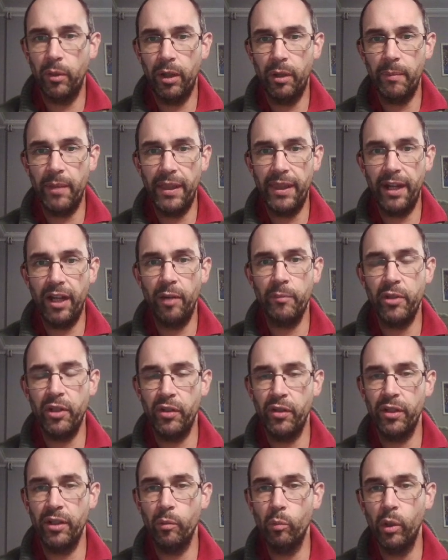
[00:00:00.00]
worry about that. I'm just
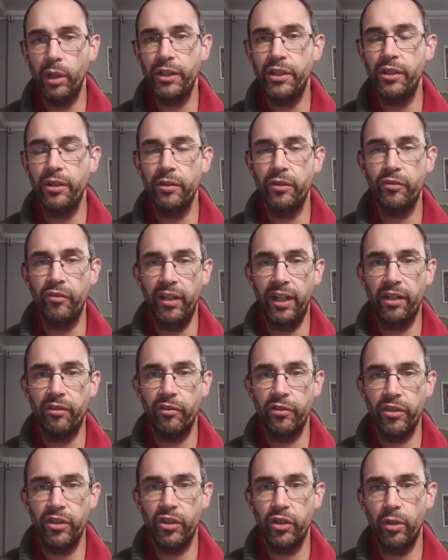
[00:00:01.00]
using 1, 2, 3
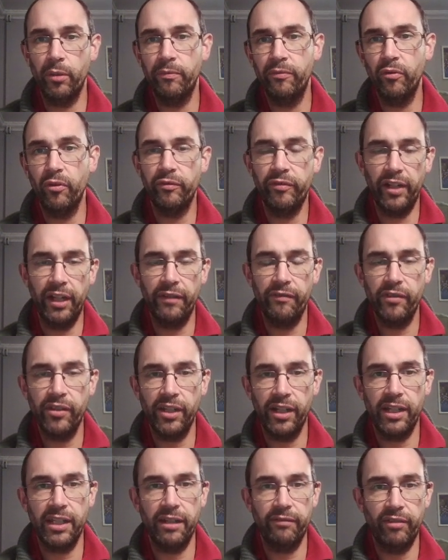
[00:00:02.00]
across the top, 4, 5,
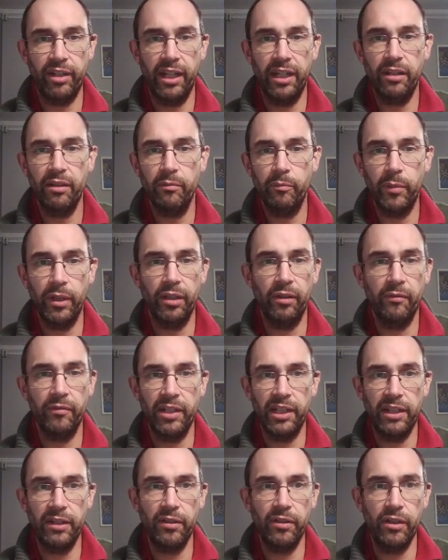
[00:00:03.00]
6, 7, 8. But
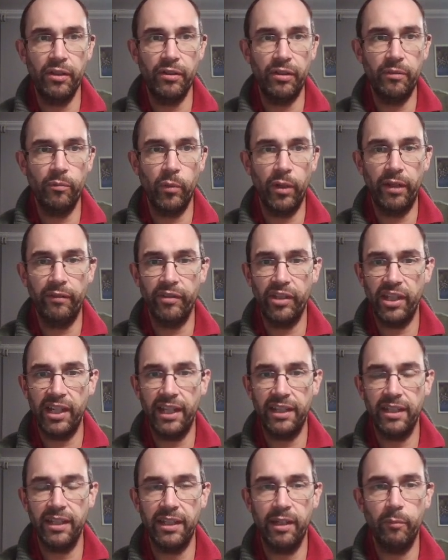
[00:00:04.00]
obviously you can use whatever
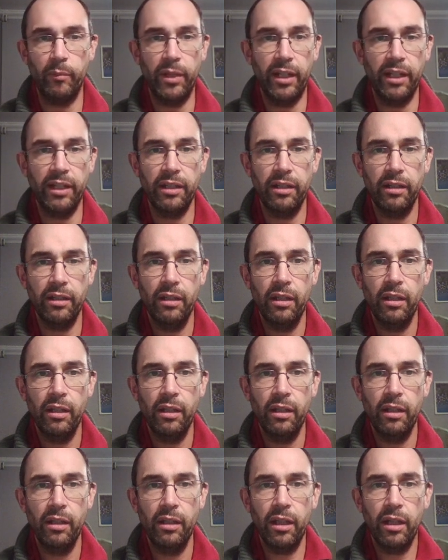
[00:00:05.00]
scatter template
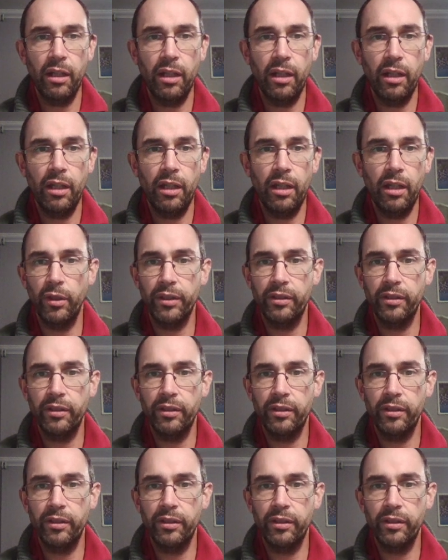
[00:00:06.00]
you want.
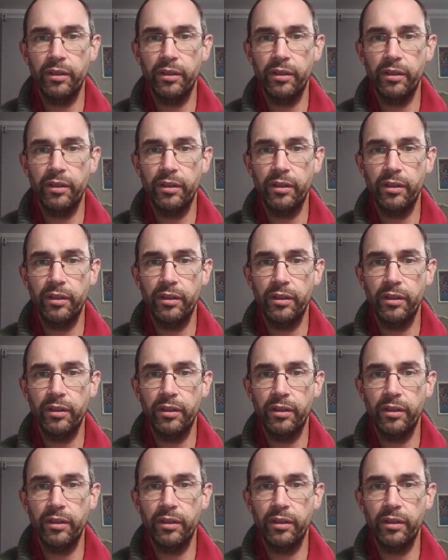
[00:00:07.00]
Use that one, it's easier.
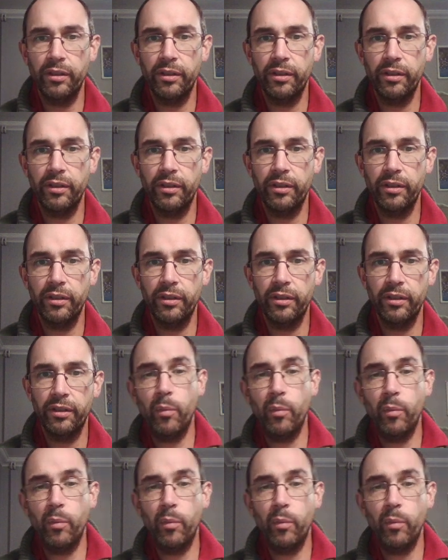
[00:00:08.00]
So the way
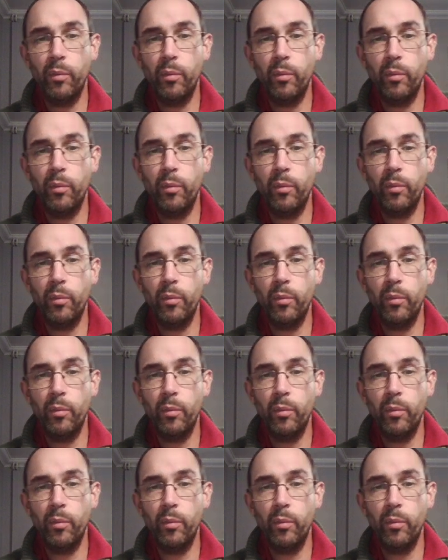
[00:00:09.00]
you show